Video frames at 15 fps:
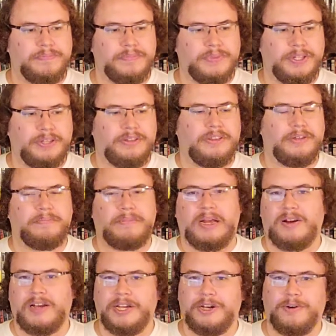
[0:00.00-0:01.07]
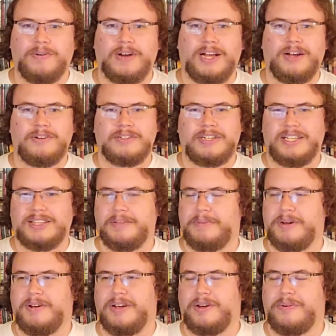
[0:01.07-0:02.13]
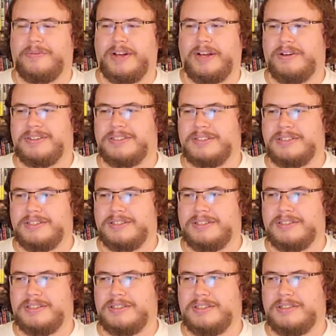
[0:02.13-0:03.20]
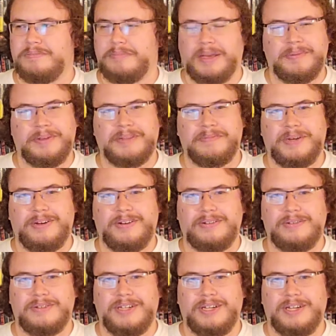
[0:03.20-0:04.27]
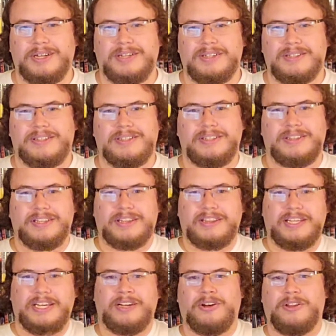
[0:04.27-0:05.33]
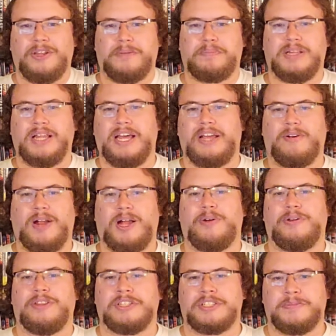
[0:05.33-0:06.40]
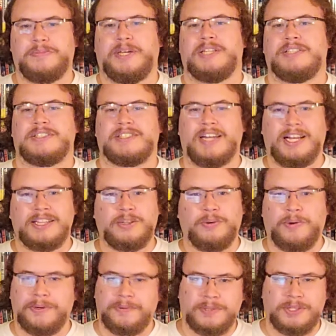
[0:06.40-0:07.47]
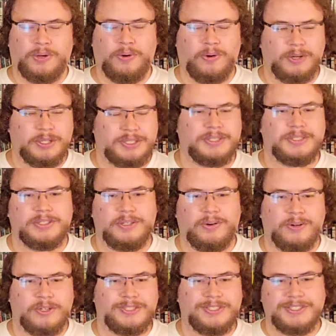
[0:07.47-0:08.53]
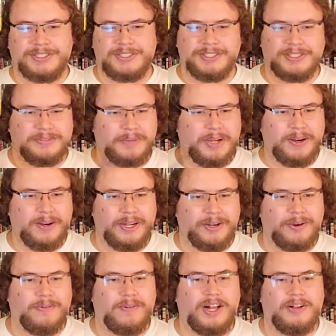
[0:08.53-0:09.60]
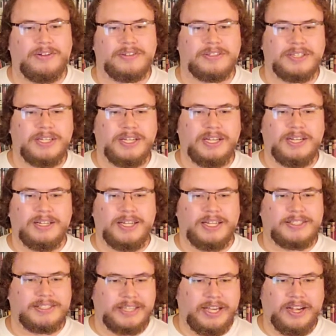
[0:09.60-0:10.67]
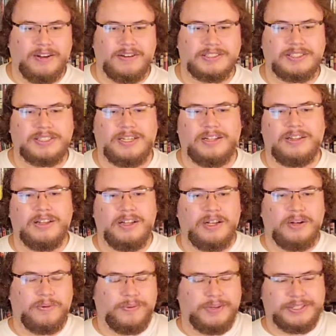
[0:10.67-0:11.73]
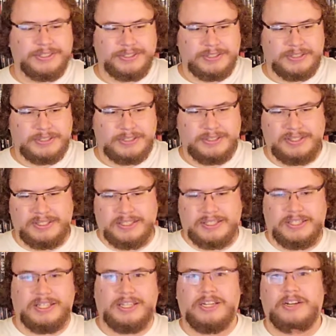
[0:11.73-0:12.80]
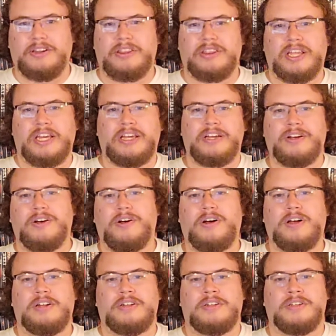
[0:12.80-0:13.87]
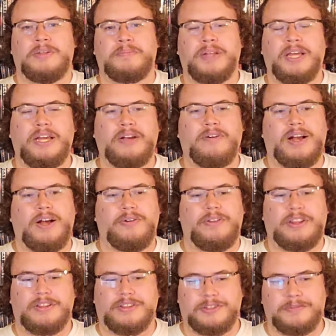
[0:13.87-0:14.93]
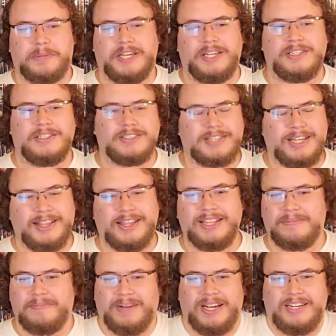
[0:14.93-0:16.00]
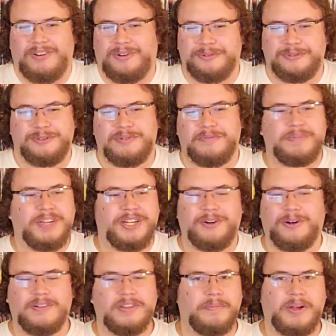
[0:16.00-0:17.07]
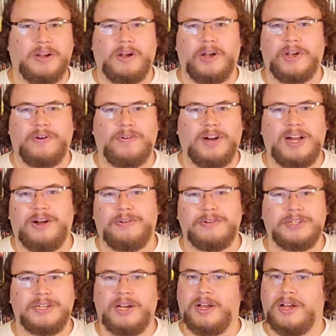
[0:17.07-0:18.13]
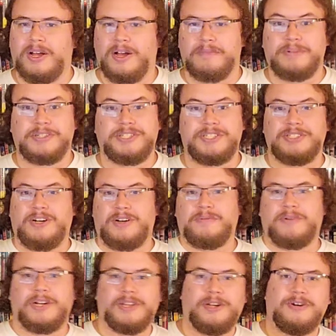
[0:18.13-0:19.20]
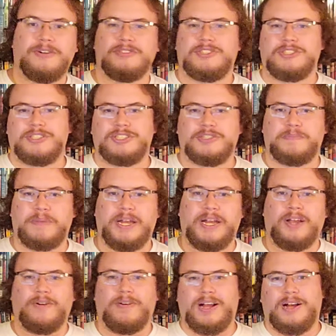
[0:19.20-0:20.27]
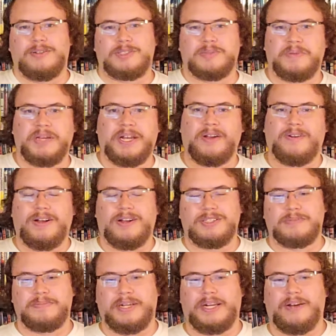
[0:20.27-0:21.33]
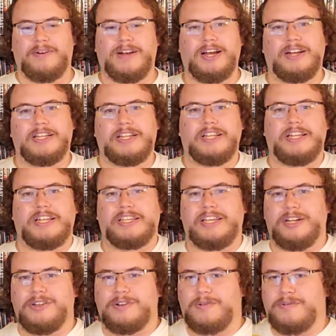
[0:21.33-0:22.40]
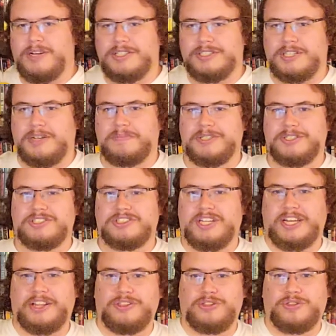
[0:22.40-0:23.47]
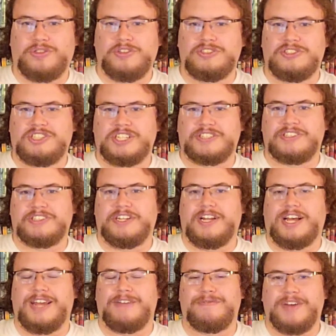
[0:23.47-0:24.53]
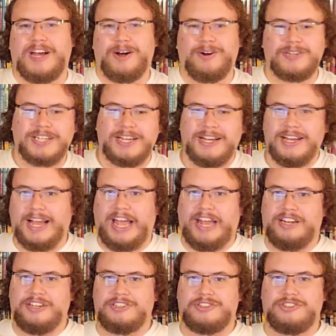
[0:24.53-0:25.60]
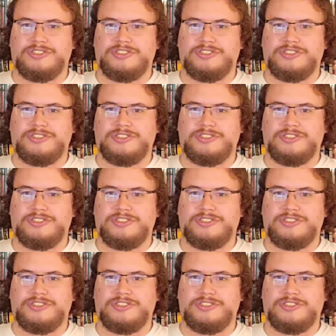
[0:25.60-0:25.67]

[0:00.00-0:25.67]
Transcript: the the merry-go-round, not the merry-go-round. Maybe the merry the the thing on the playground that spins, not the one with the horses. The horses is a merry-go-round. That's a carousel. What's the the little thing on the playground that spins? I think might also be called a merry-go-round. But she's on one of those, just spinning around, spinning around, spinning around, and then the killer runs up and just like sticks the knife out and